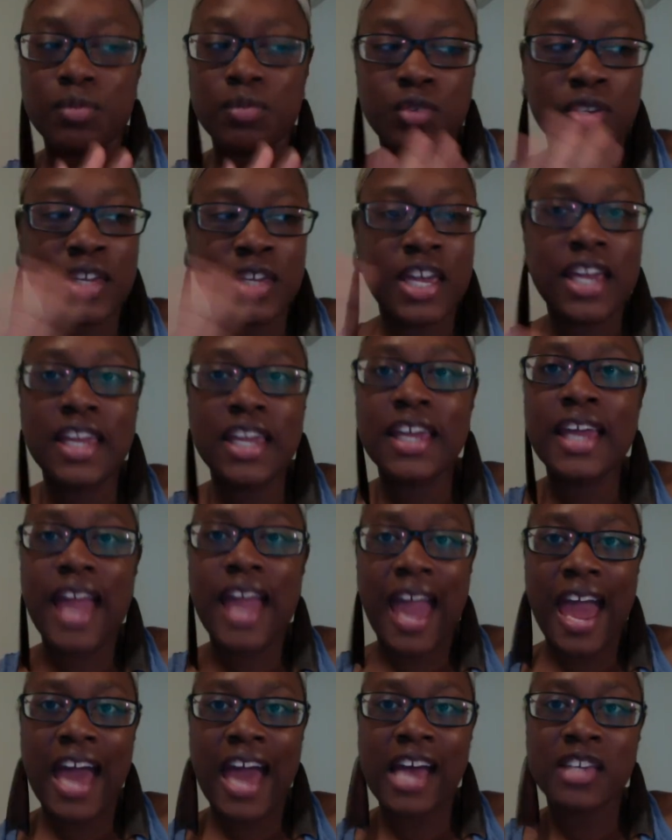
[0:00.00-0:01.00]
kicking
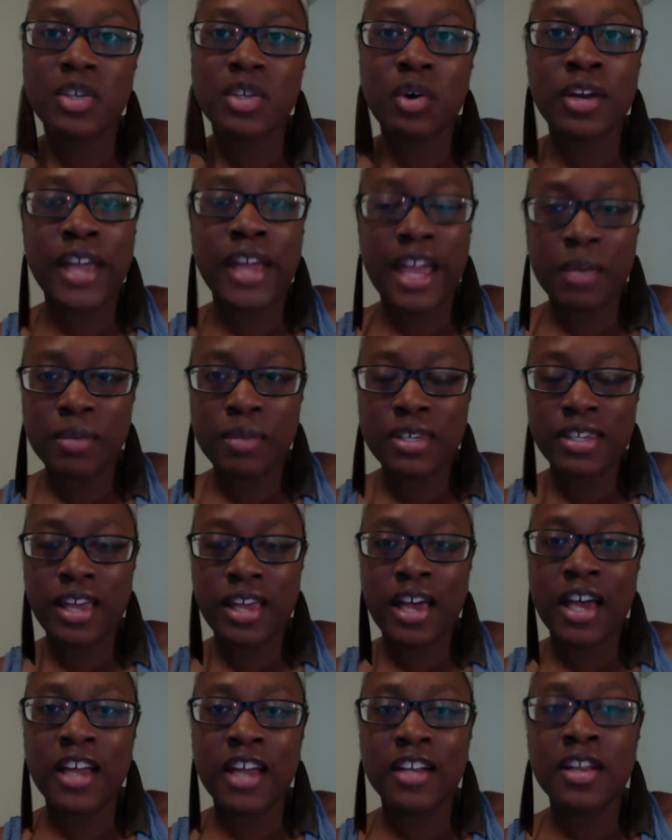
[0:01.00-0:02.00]
ass on
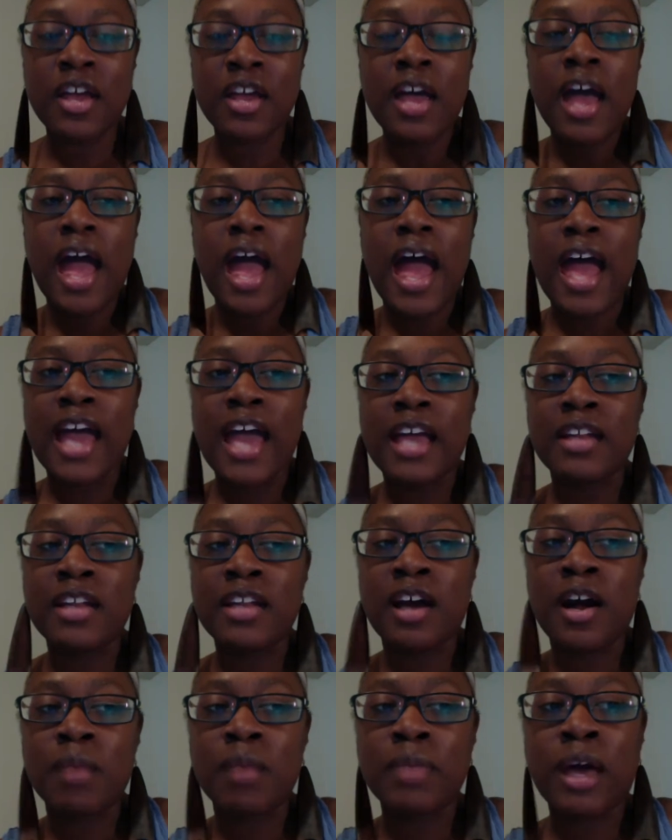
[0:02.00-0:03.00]
Amazon,
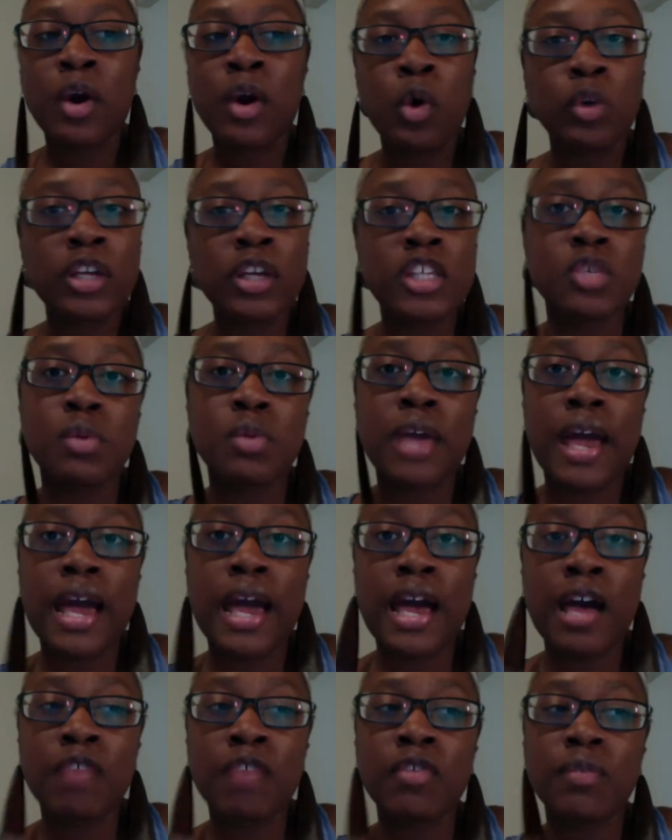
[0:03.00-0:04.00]
and not only do we
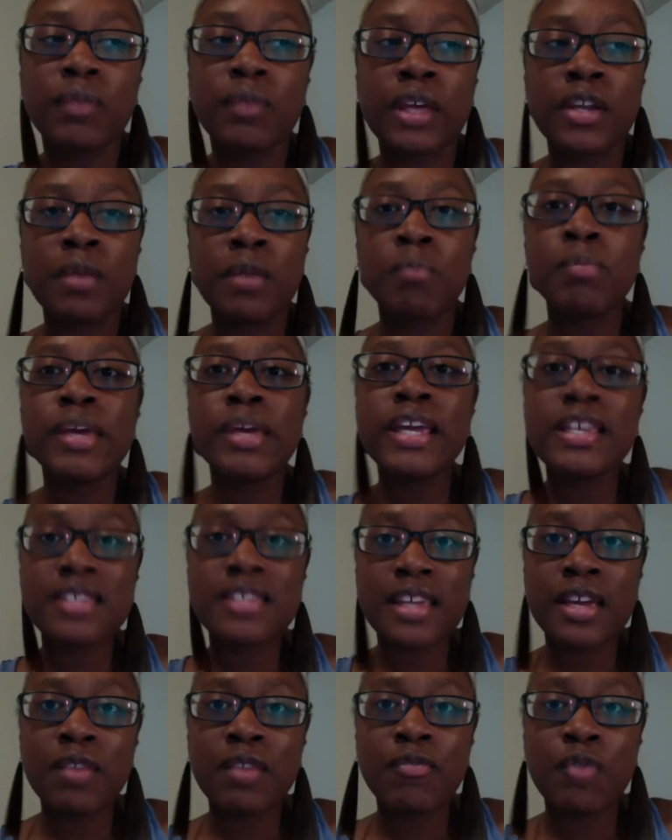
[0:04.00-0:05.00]
have an
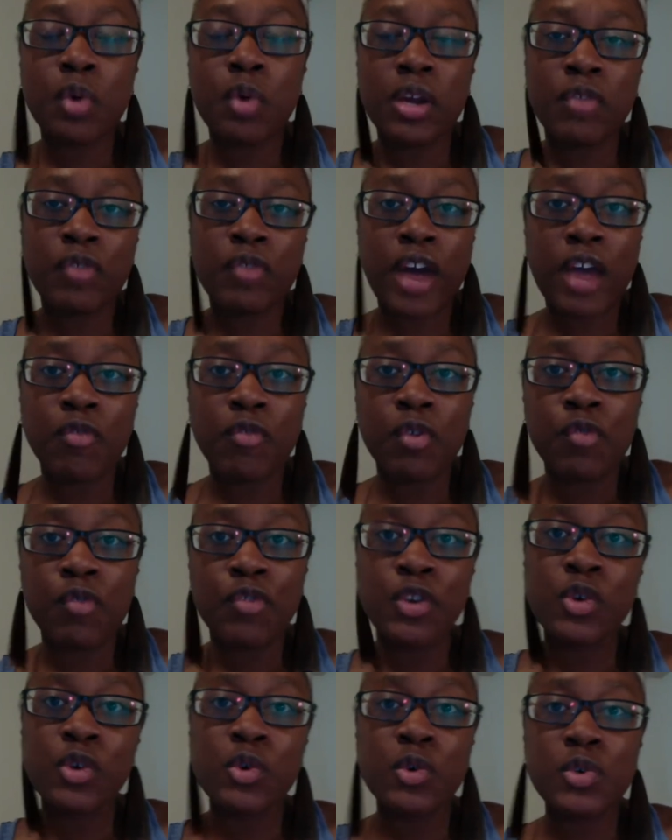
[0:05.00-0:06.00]
amazing 45
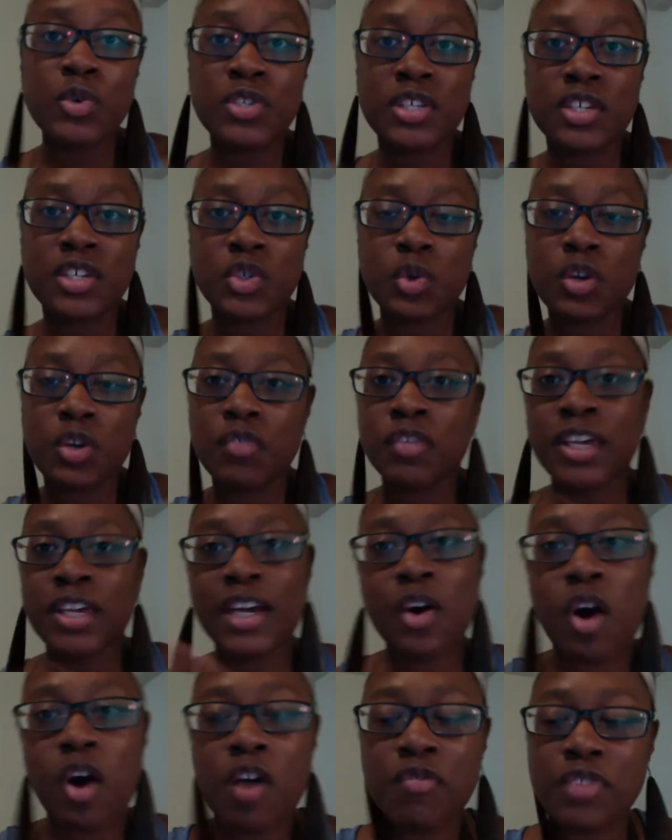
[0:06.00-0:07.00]
reviews to sort of
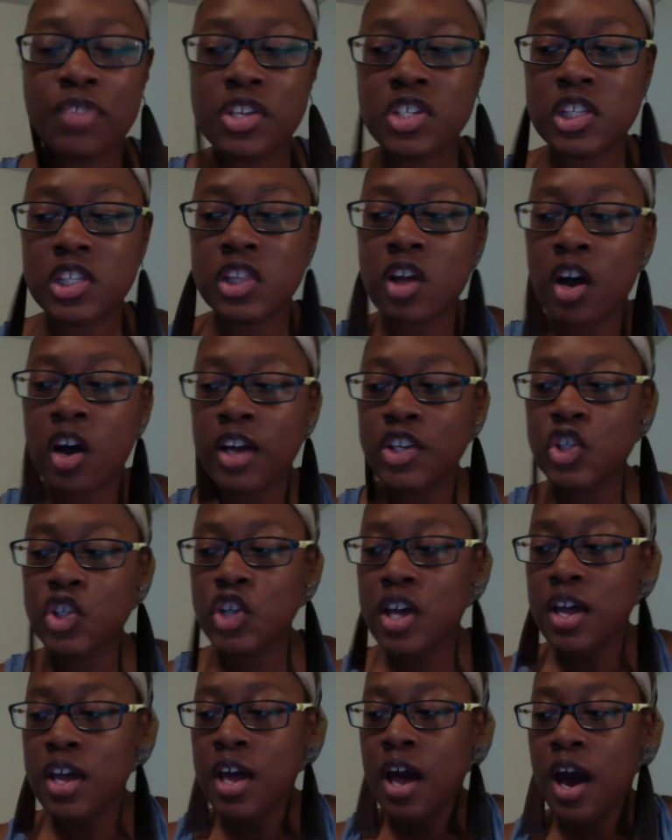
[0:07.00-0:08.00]
kick off this launch
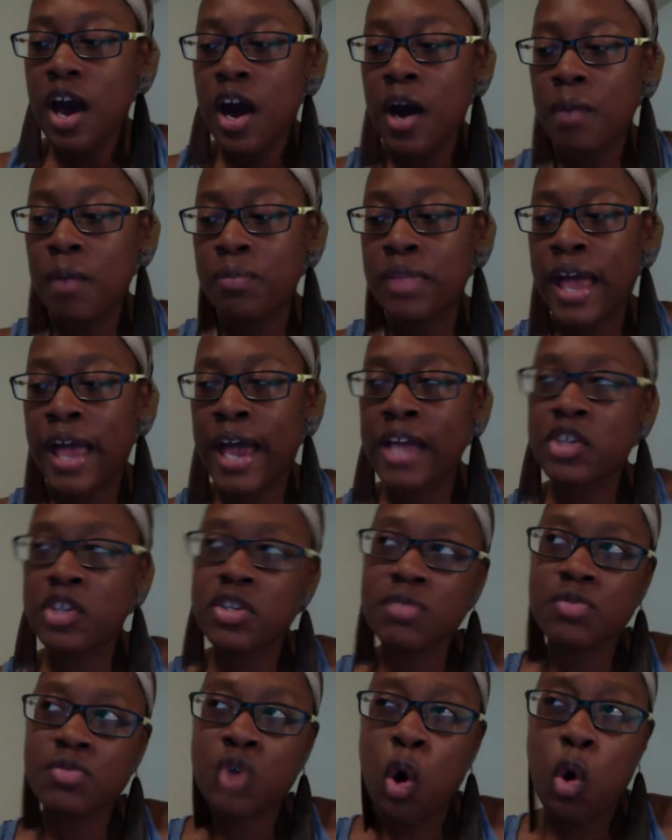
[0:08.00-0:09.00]

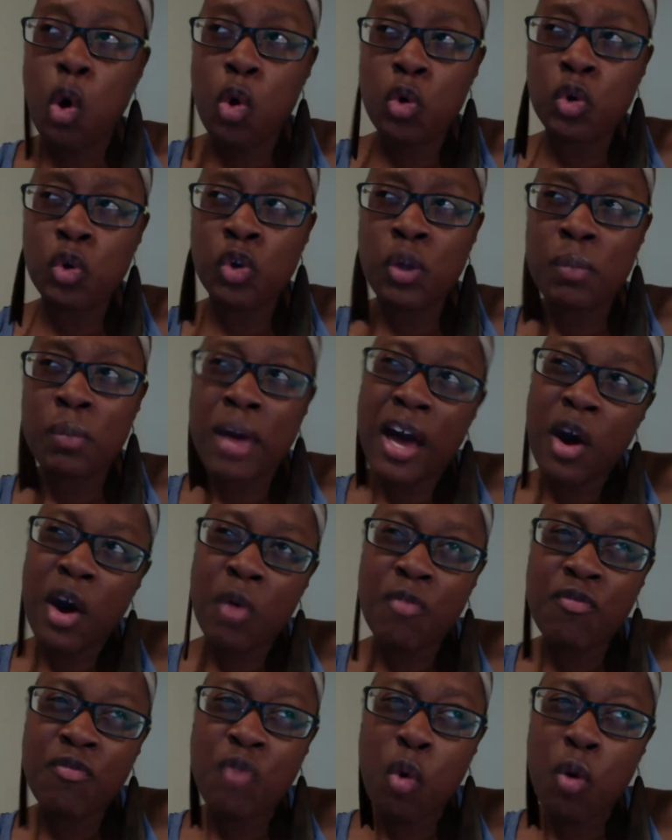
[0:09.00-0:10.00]
that total
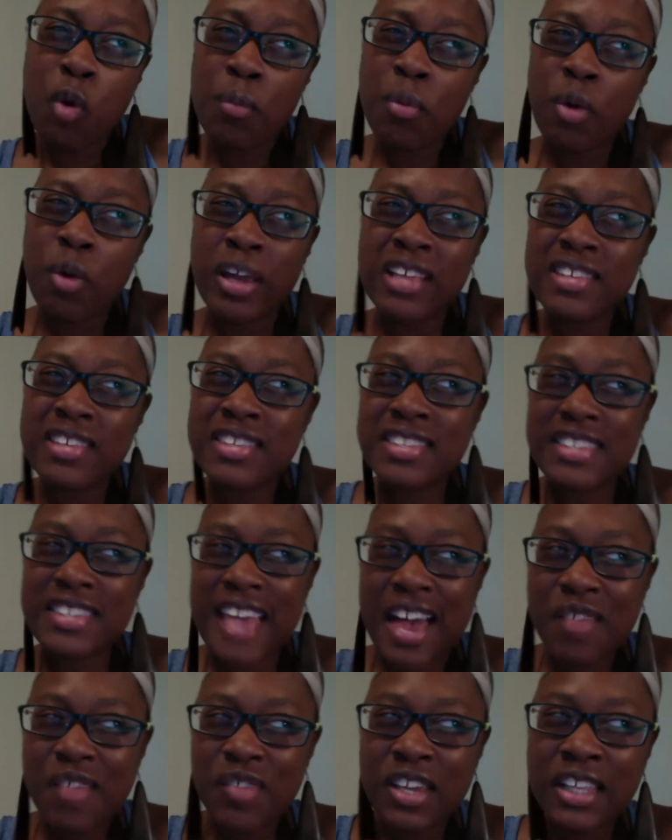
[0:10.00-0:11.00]
about
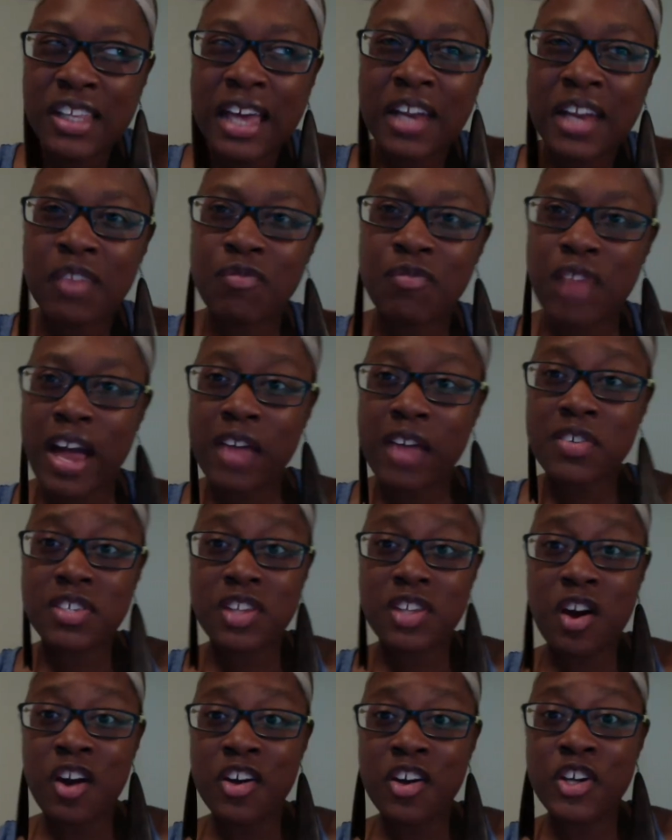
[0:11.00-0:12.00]
4.7 out of 5
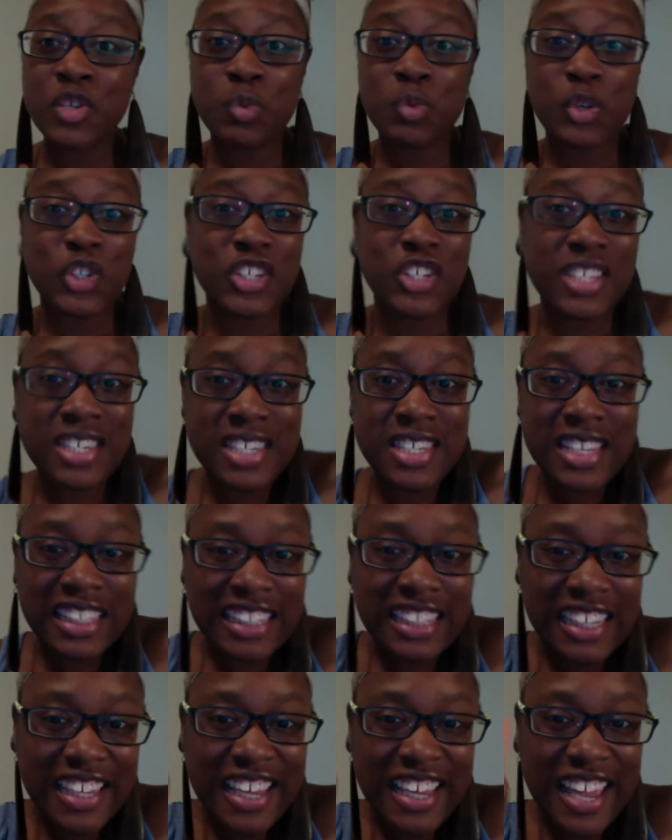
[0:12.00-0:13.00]
stars, which is
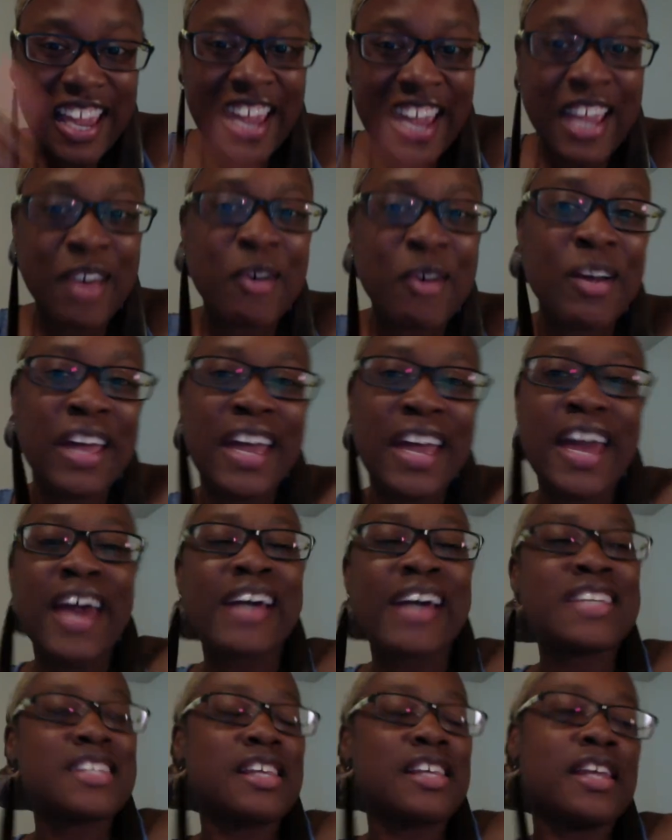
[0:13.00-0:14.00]
A-OK
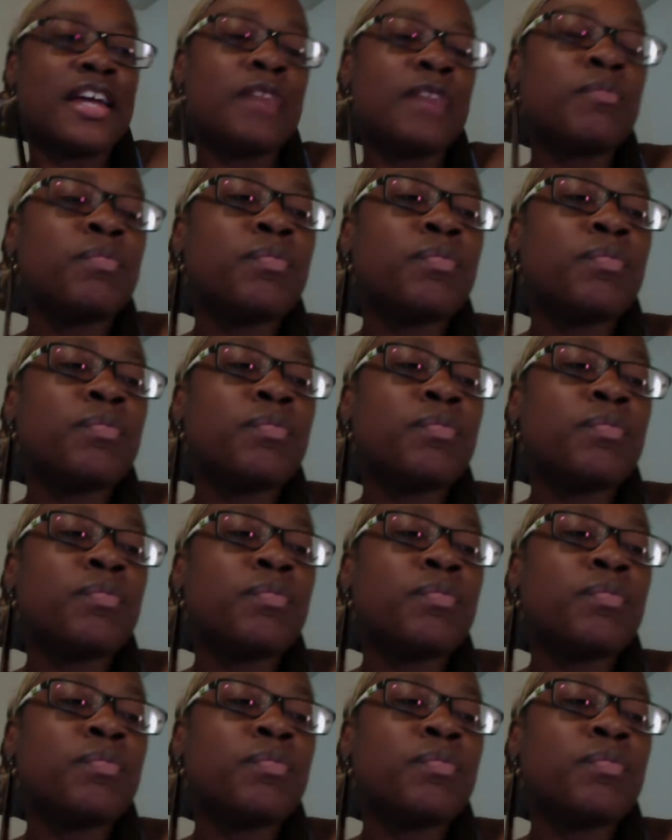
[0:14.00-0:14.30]
excellent.